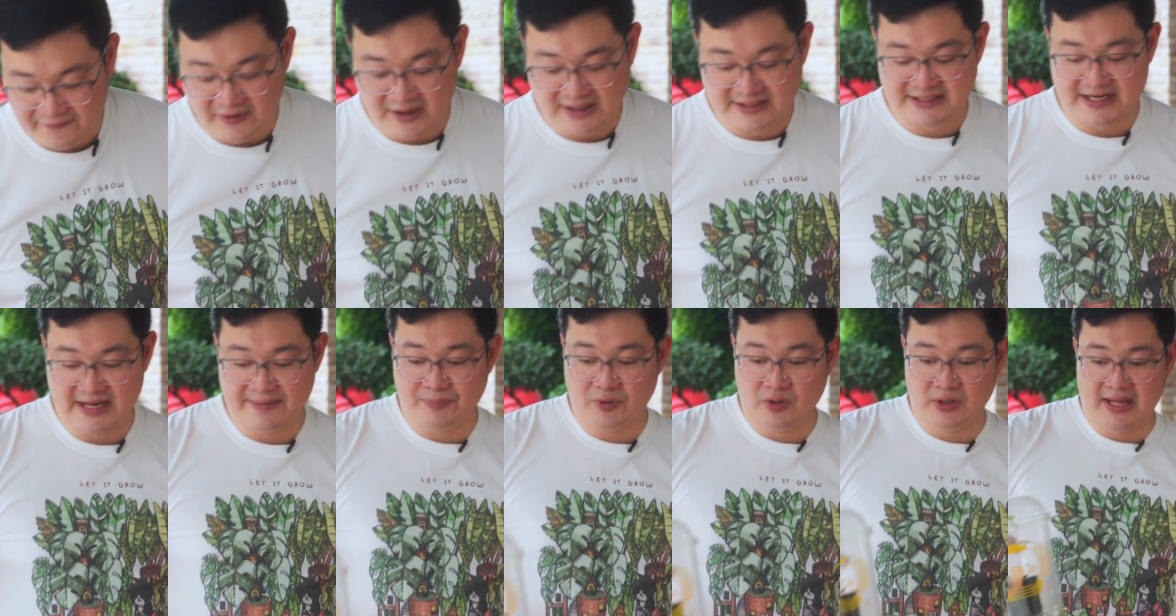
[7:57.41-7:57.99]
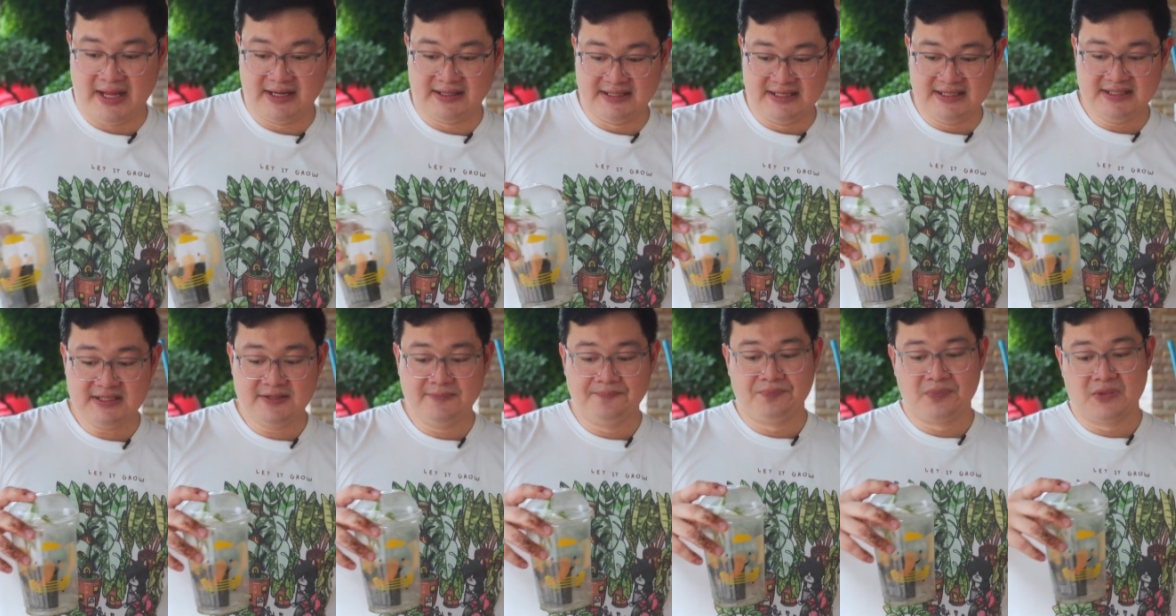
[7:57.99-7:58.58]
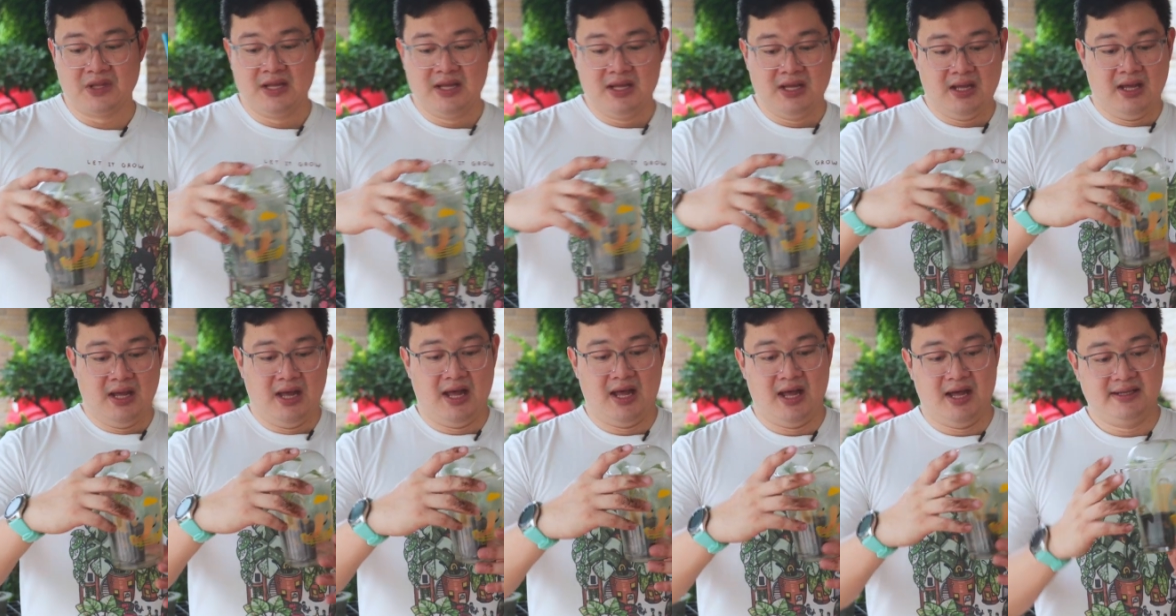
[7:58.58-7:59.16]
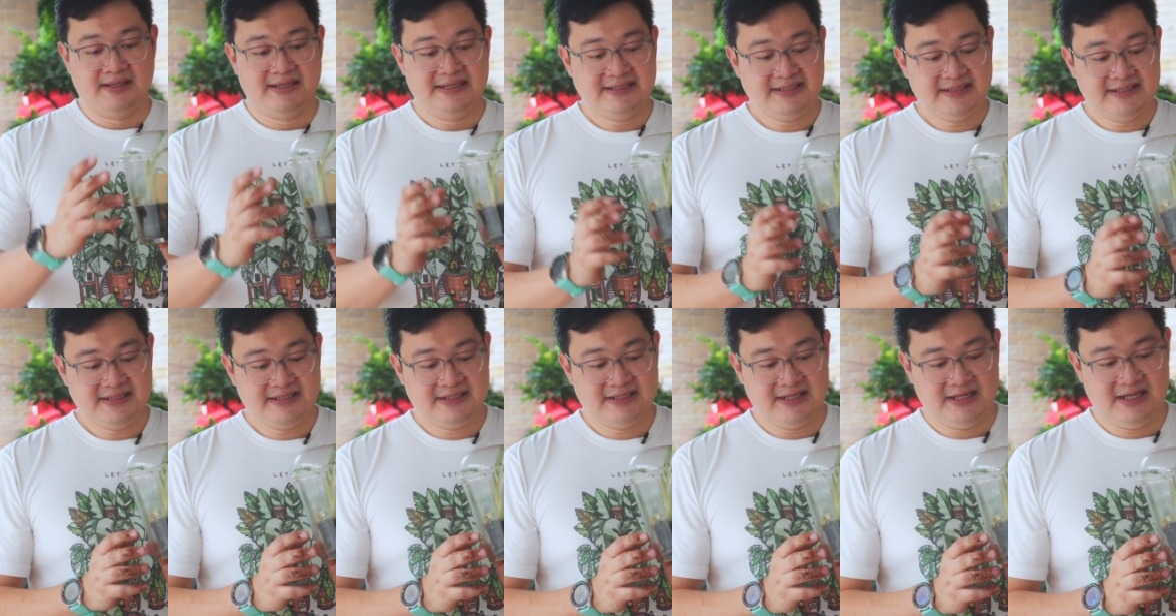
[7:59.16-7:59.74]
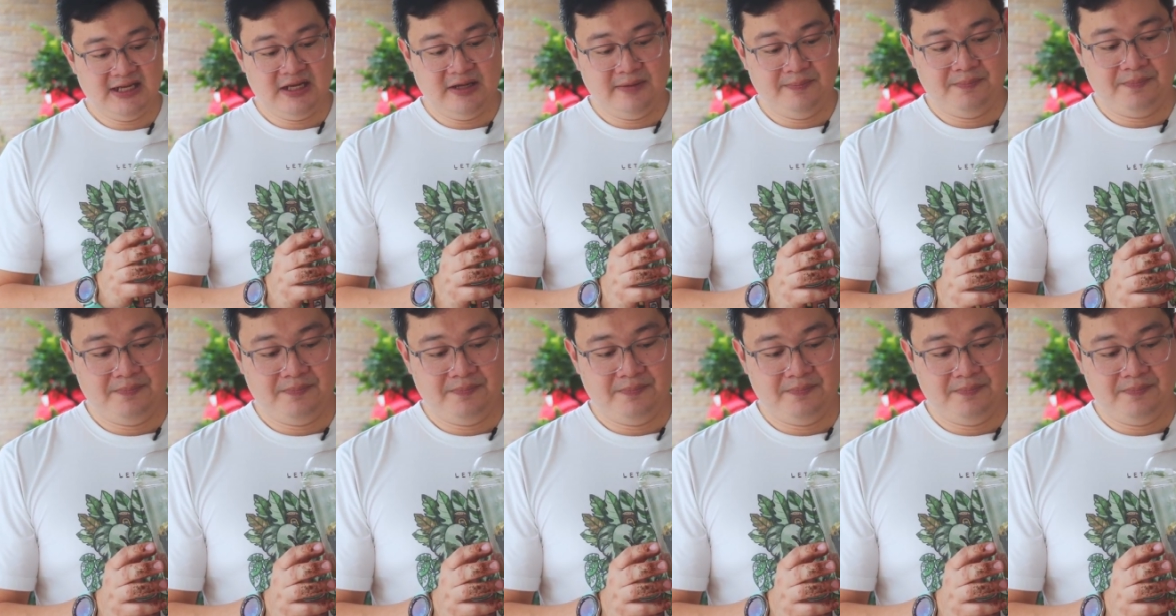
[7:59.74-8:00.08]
For example, like this. This is the